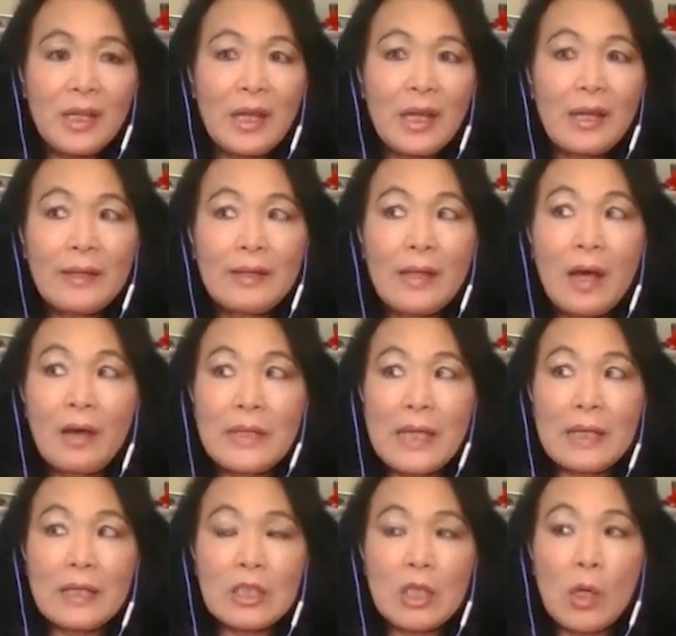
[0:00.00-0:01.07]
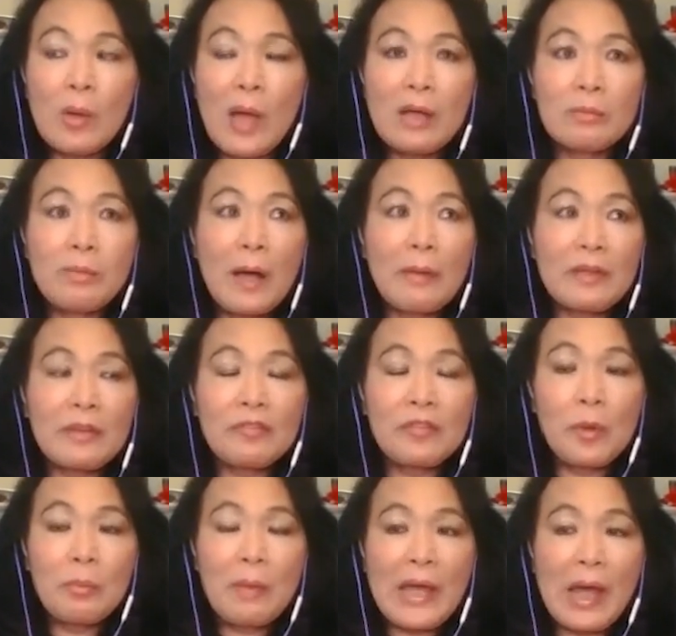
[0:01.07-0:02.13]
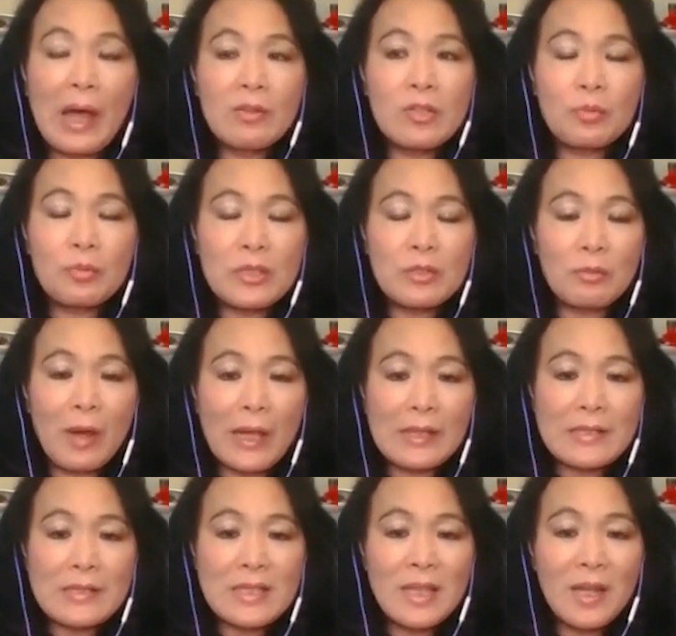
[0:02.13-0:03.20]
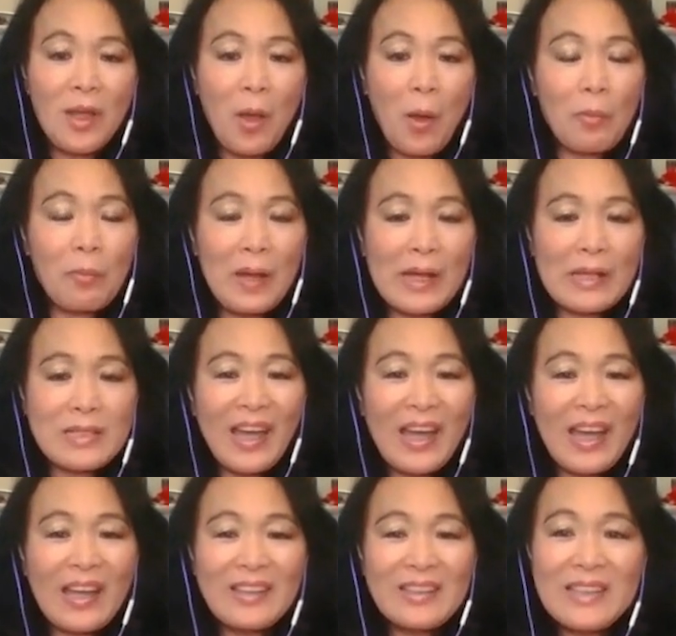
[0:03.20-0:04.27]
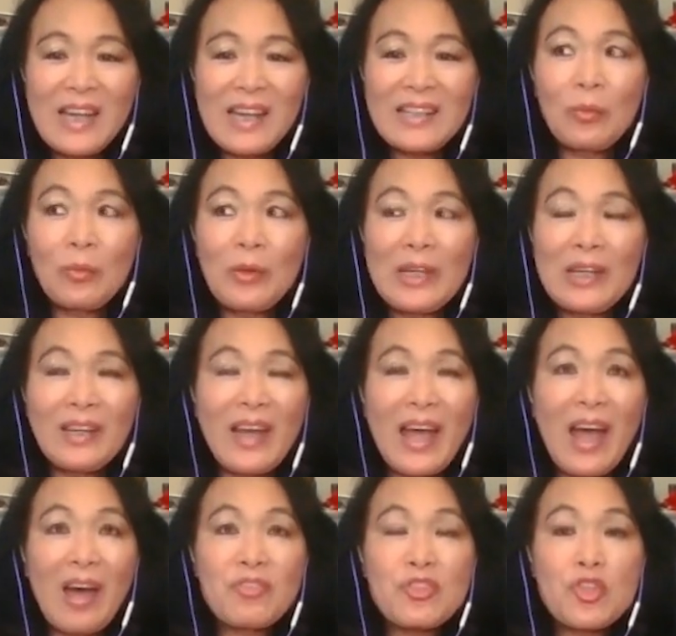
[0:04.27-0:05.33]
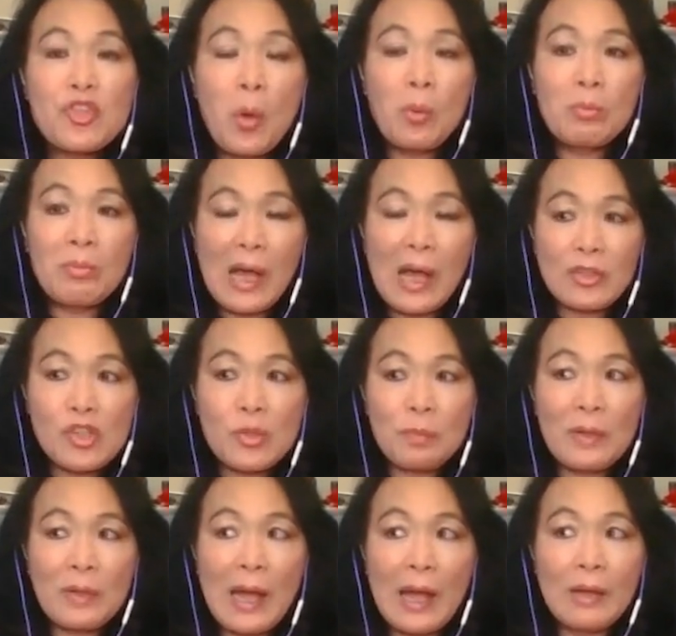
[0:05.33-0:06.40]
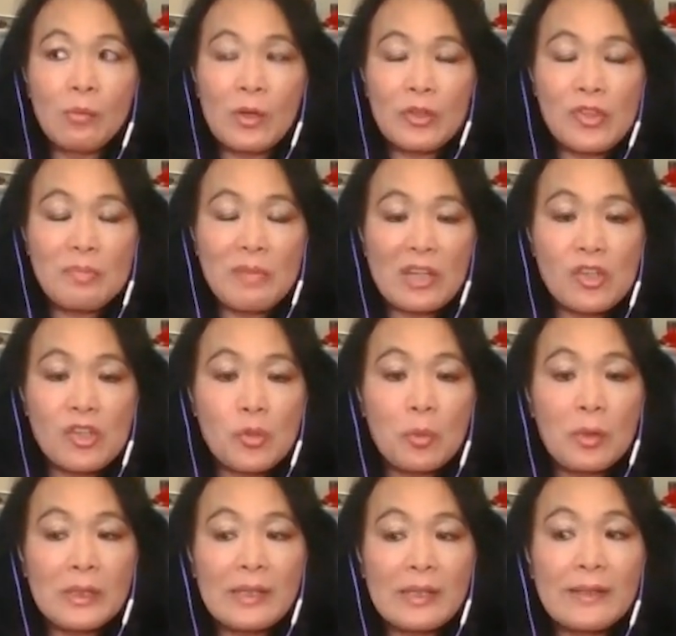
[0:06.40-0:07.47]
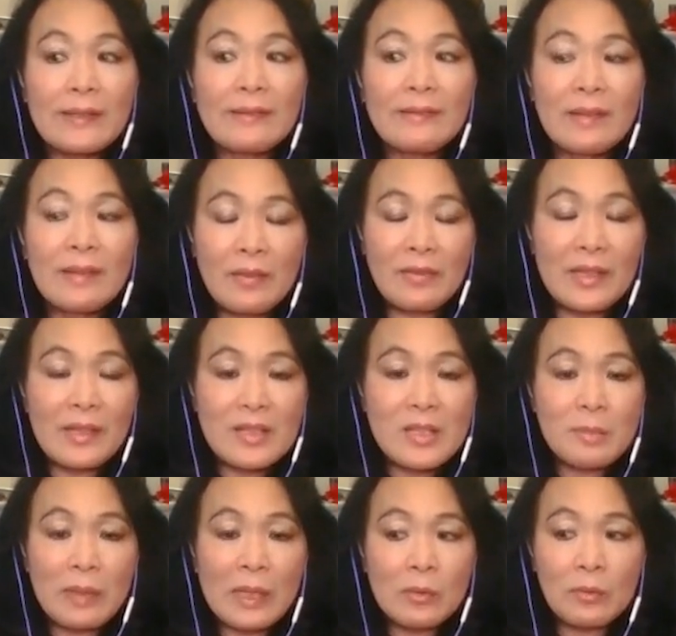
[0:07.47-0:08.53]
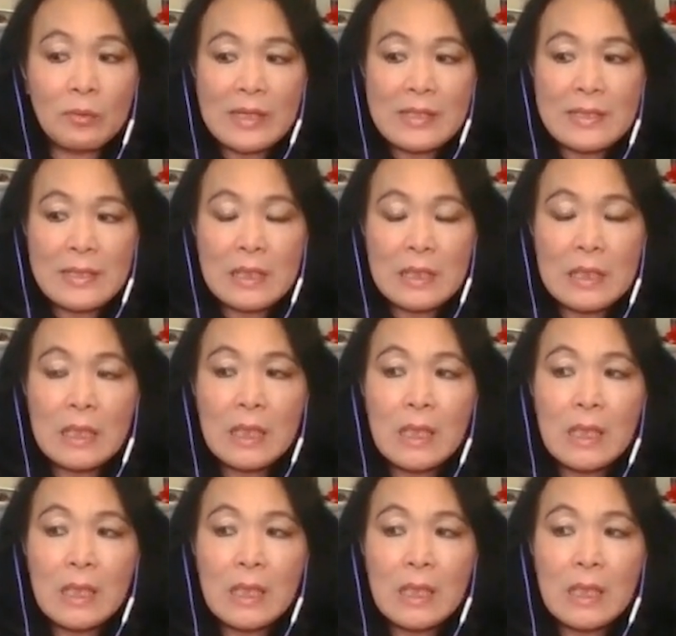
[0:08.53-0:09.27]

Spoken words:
and now I can go out, probably fill my house with rice. But and we have so much, but I want to make sure that nothing is being wasted,